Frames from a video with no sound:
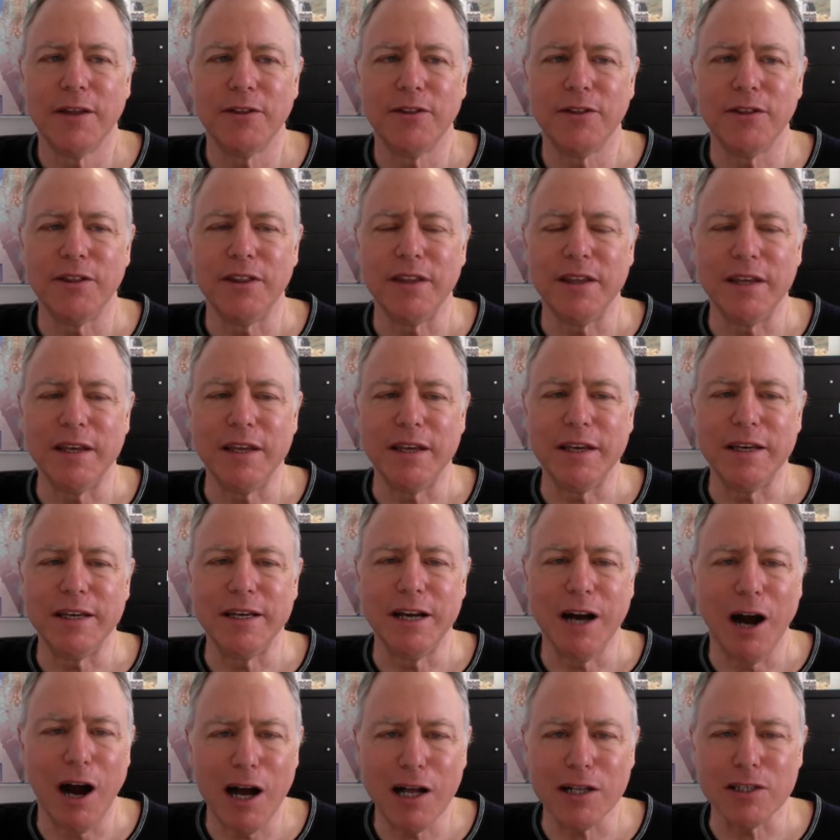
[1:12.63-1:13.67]
the
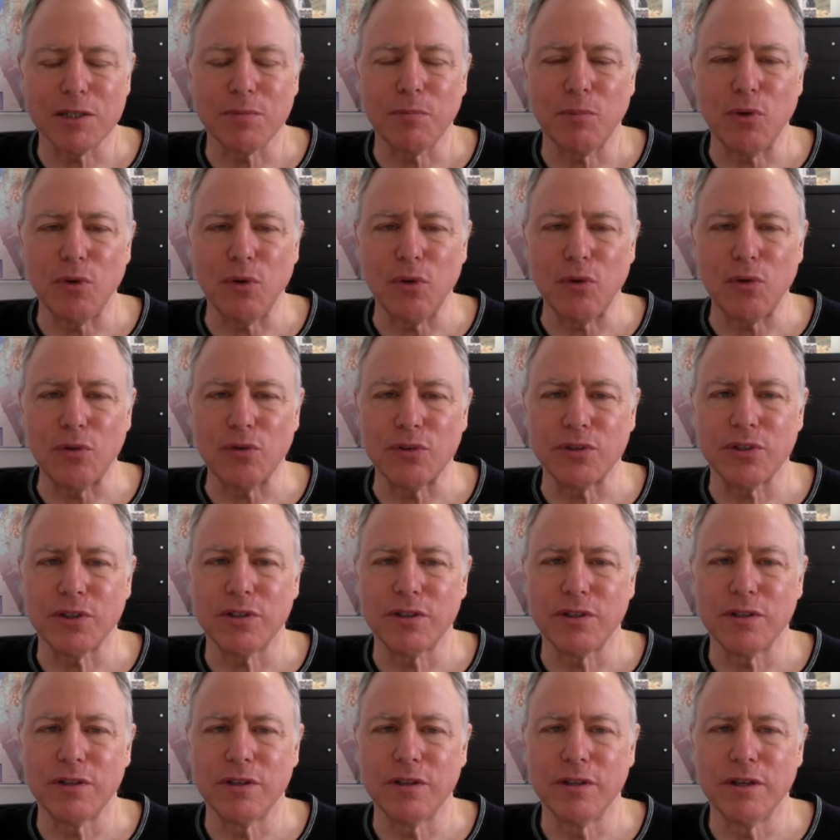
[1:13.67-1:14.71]

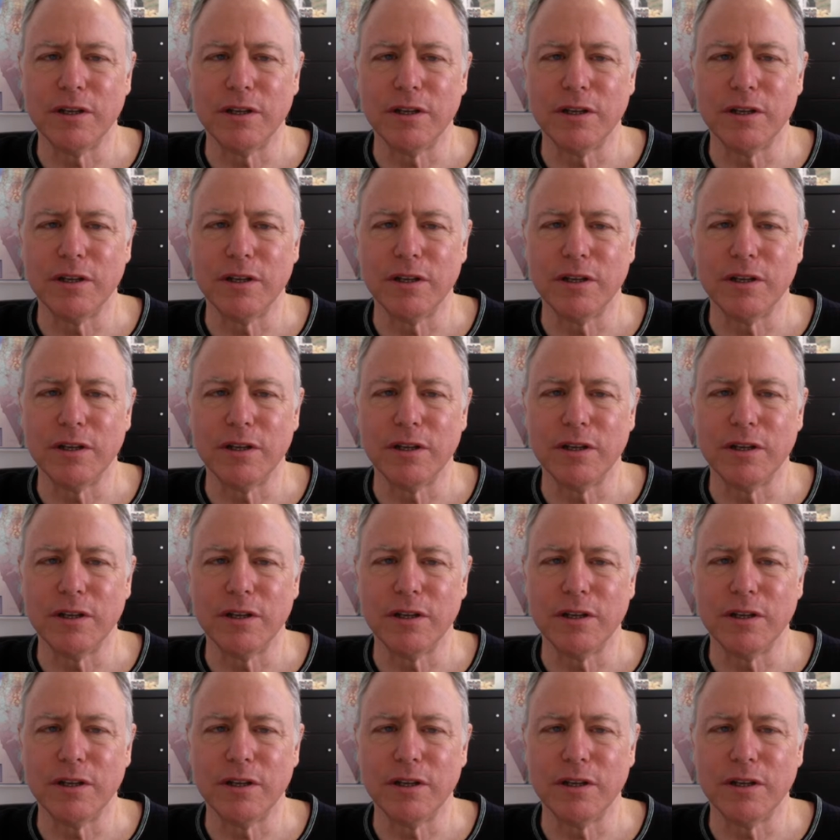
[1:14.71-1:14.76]
Gospels